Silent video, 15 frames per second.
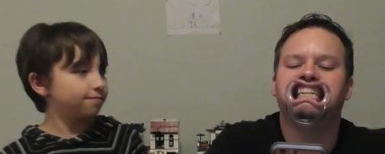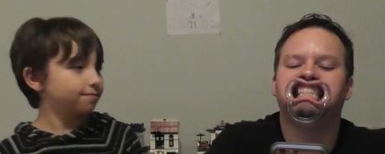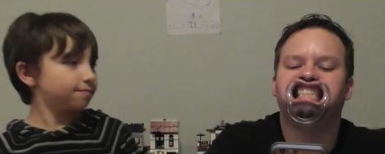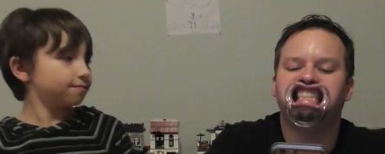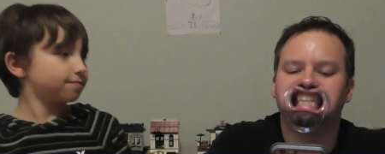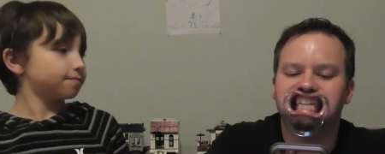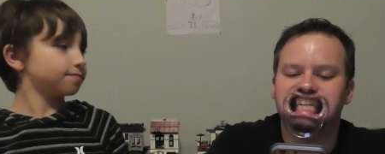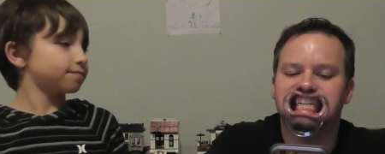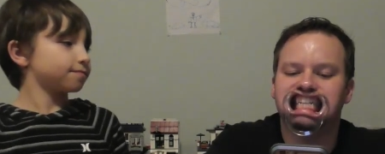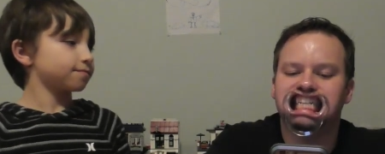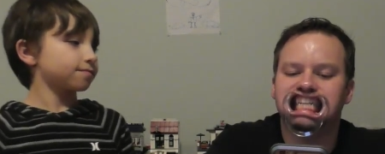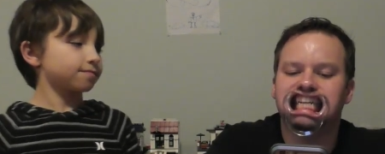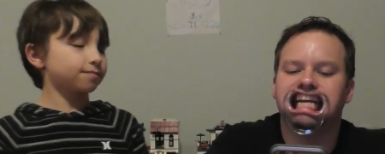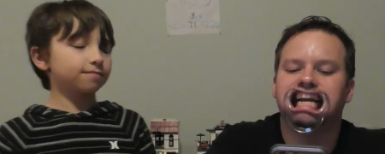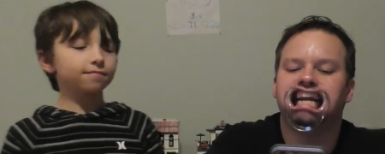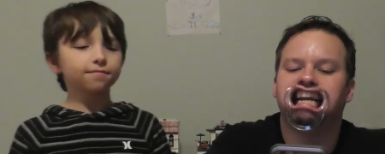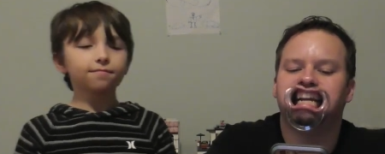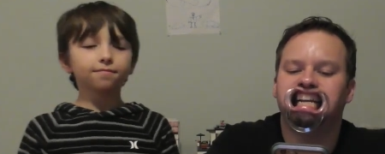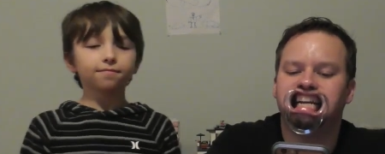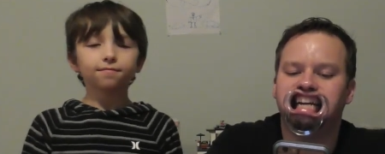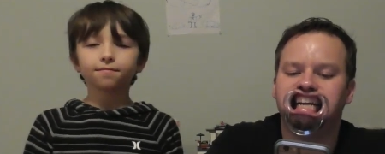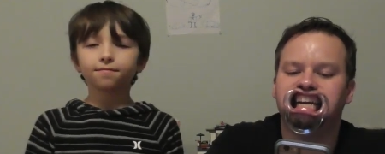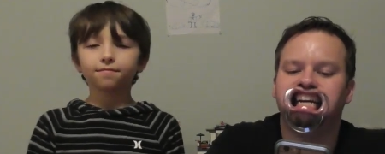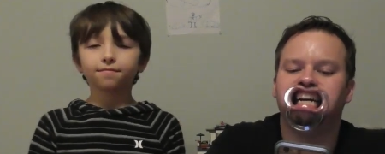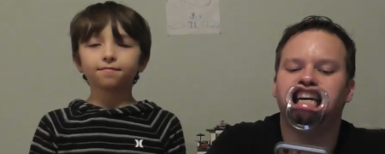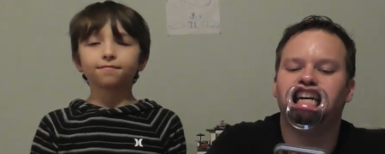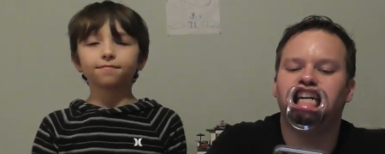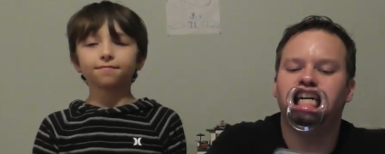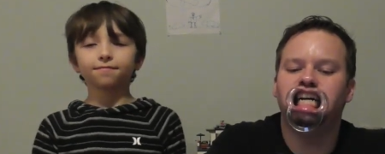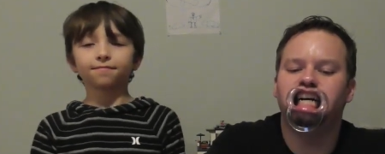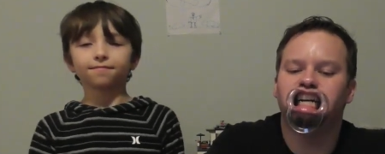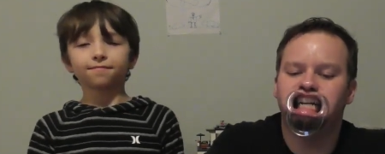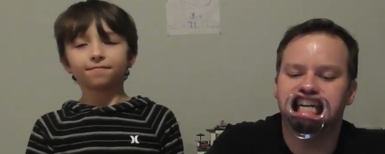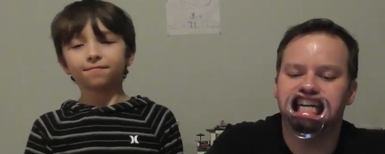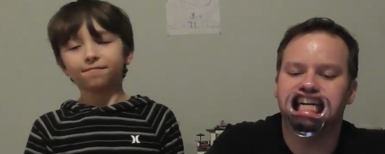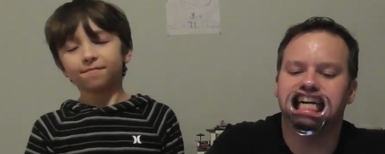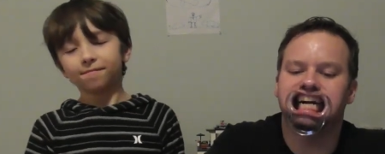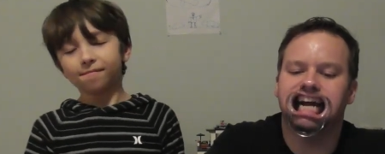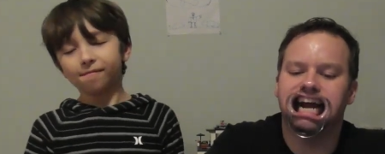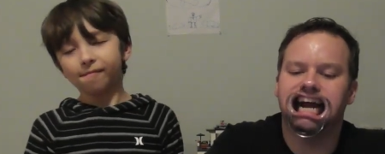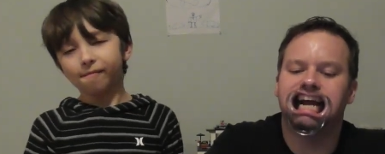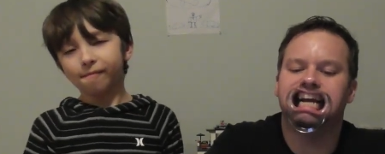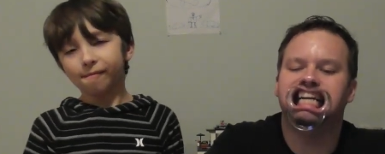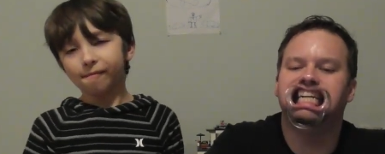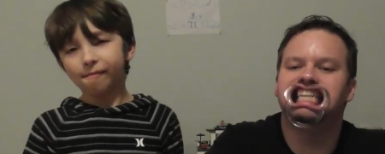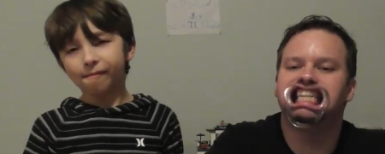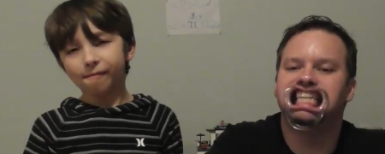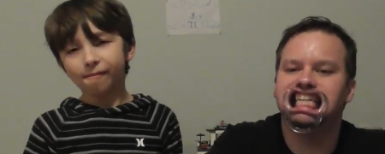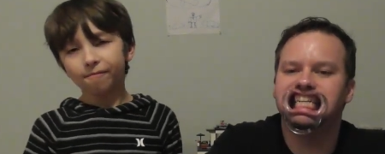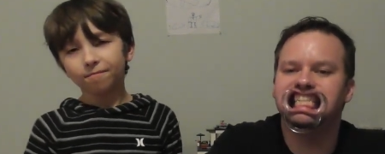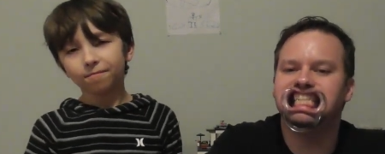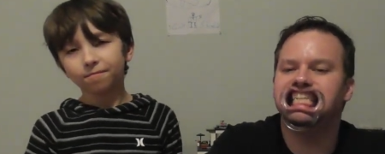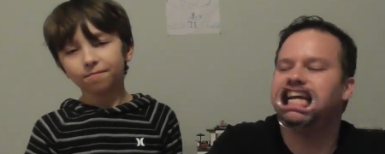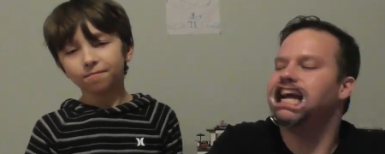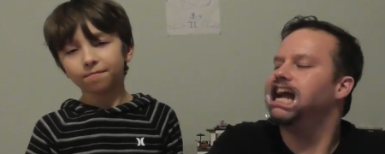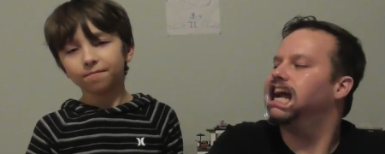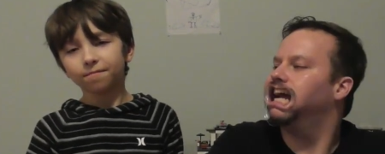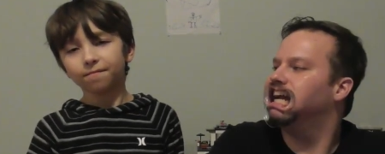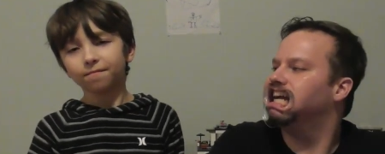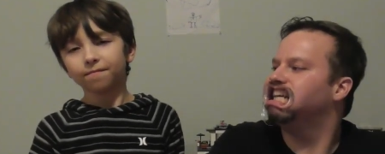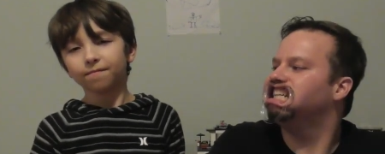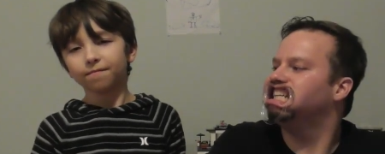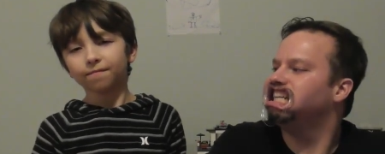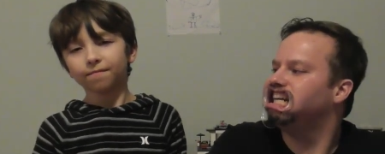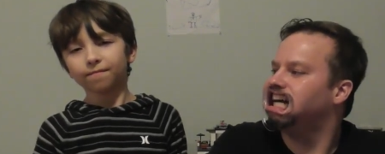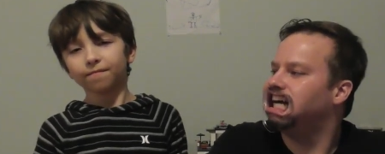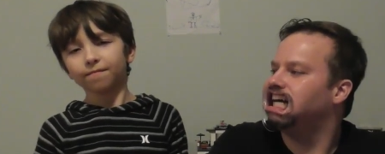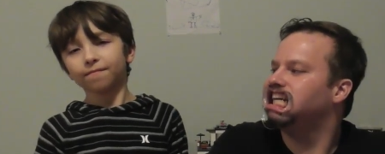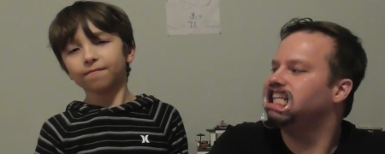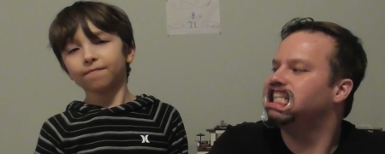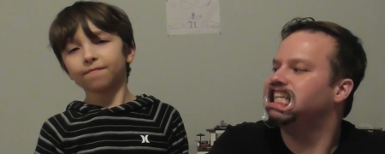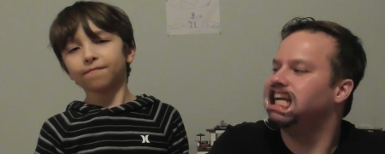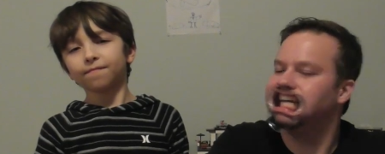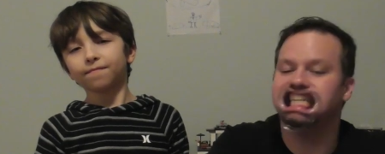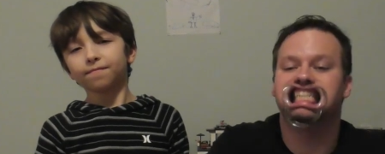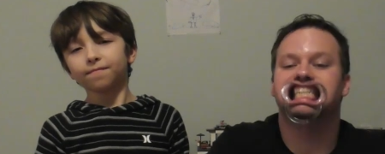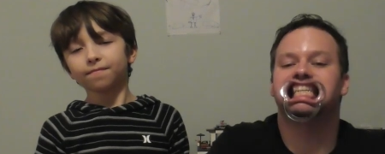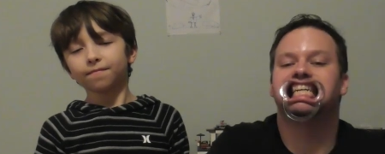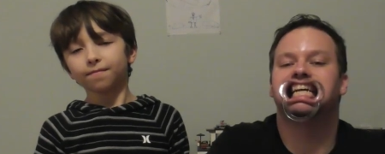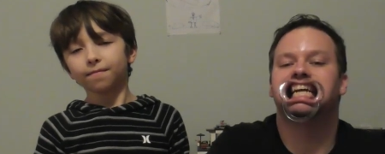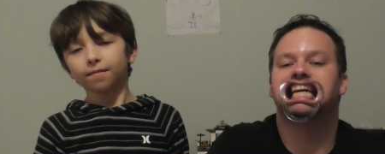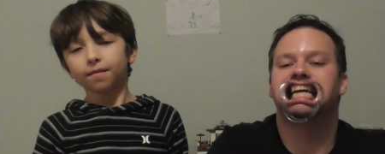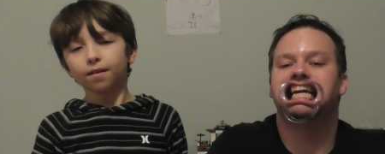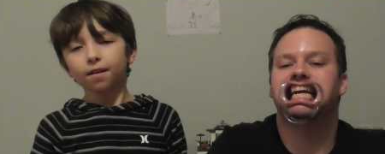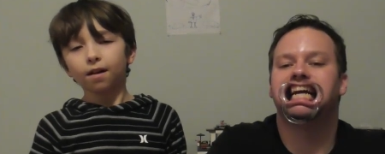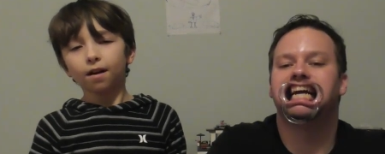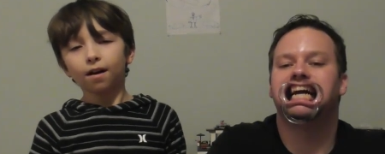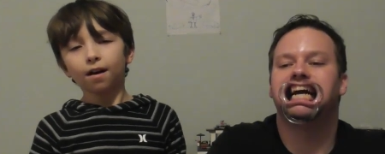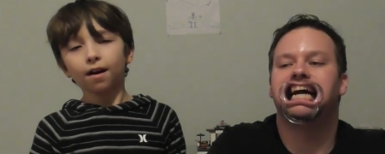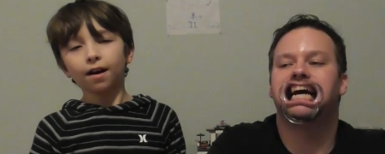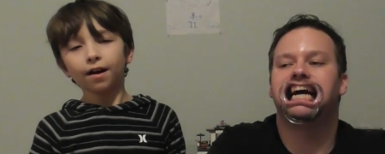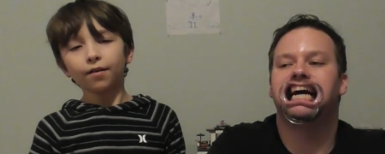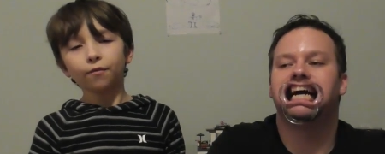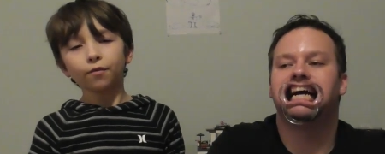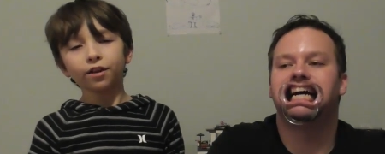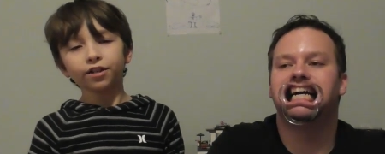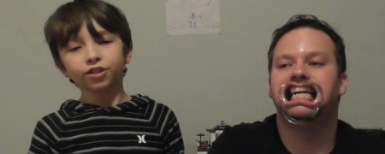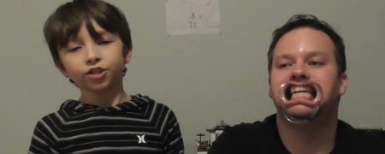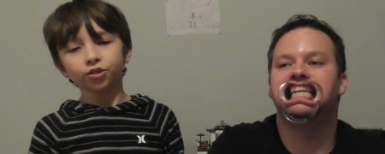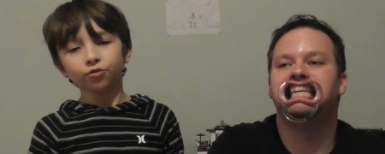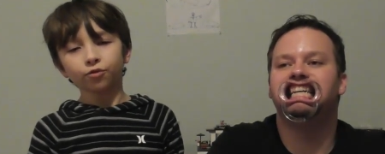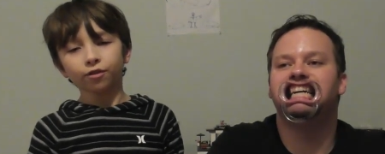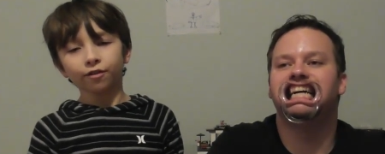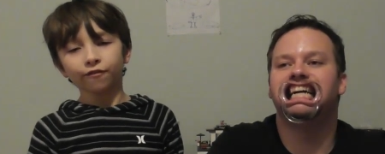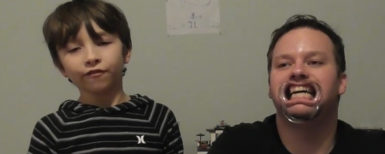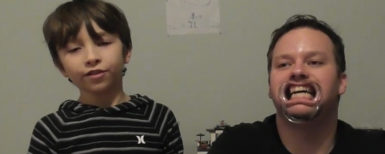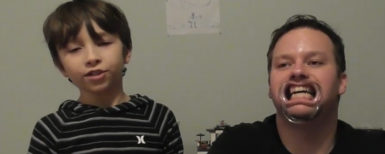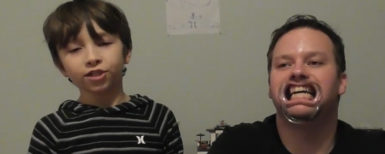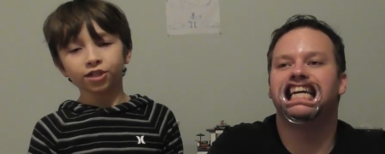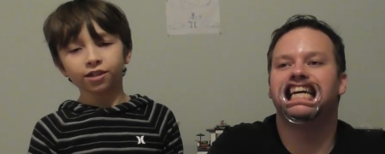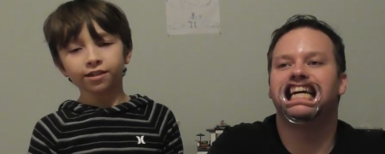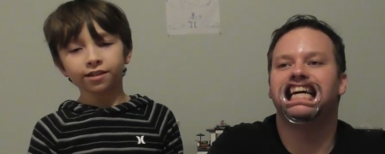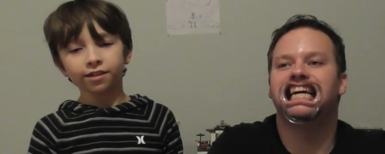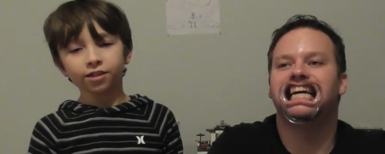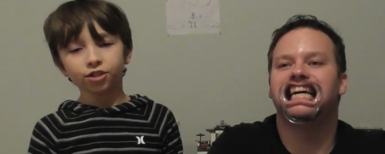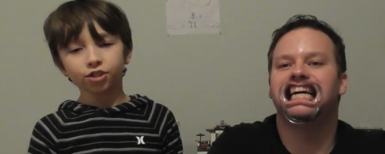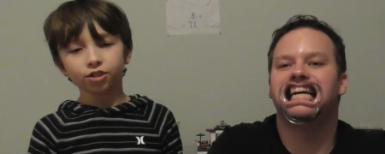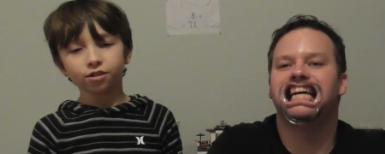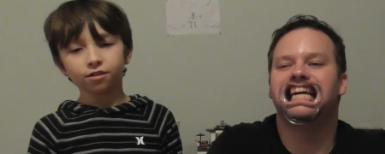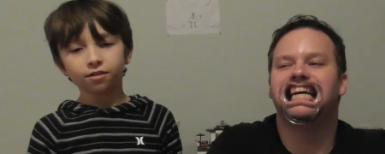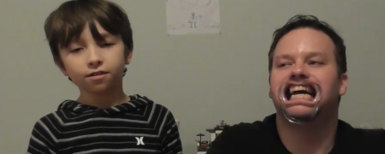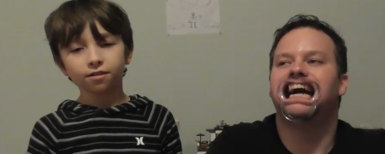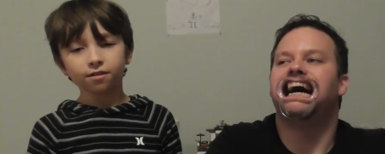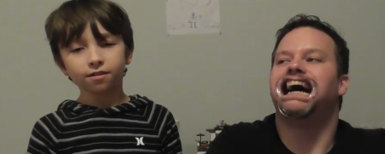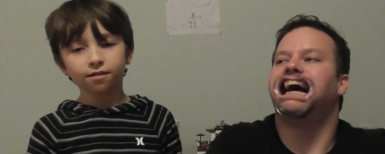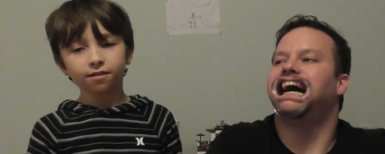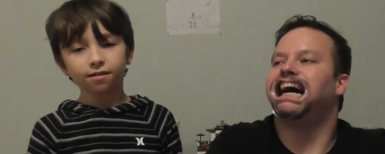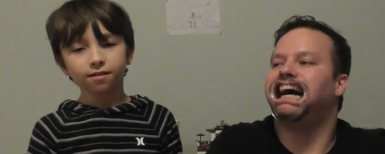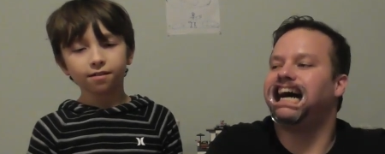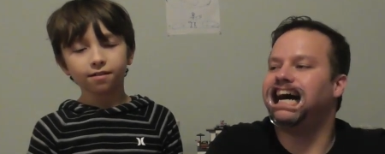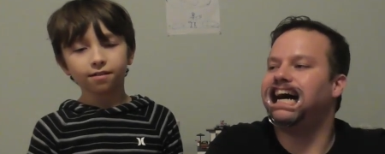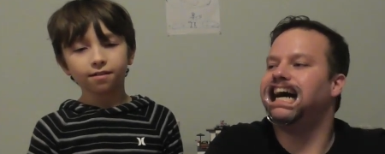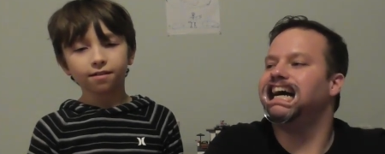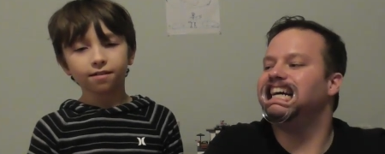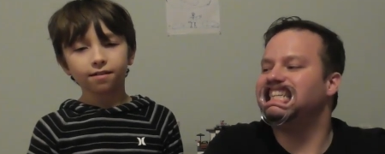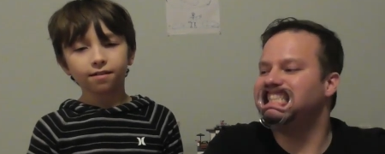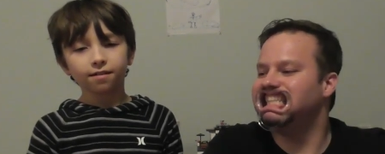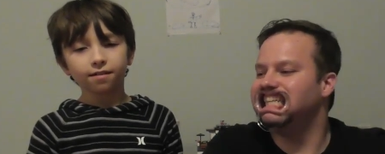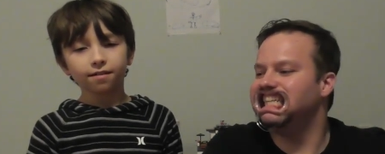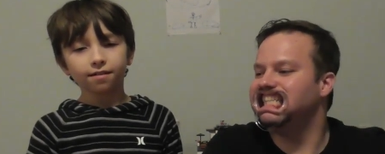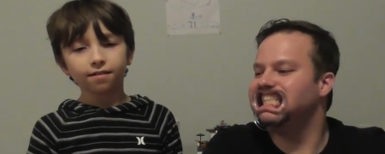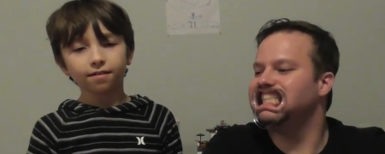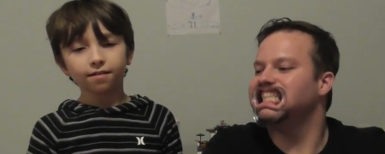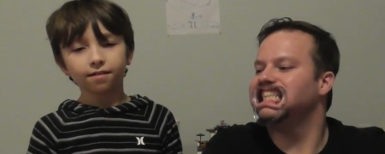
Speaker 1: wish you were a fish in a dish.
Speaker 2: I wish you were a fish in a dish.
Speaker 1: I wish